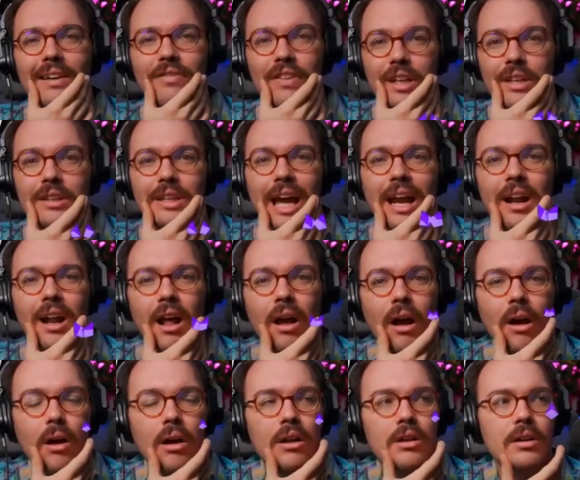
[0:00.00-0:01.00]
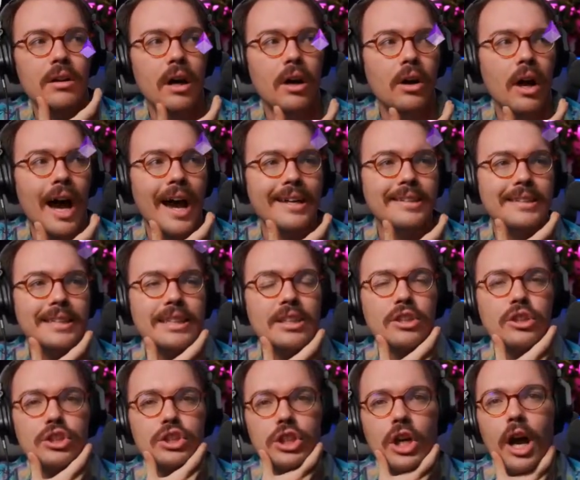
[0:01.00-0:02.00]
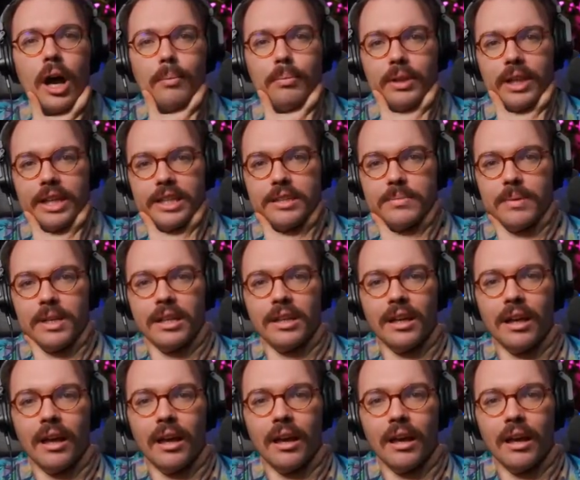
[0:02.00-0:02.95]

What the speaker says: feel that ideal jaw placement.